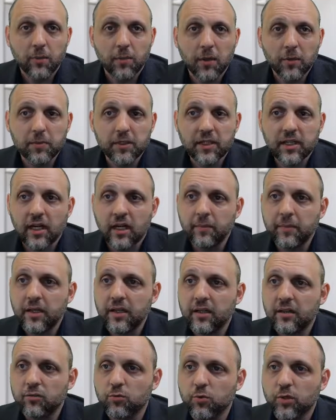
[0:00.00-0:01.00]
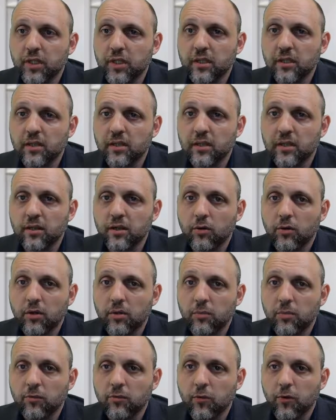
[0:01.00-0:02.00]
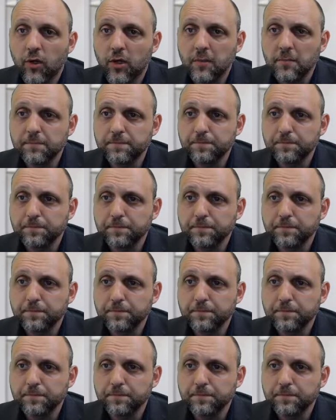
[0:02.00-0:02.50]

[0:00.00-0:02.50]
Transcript: public comment, as we noted before.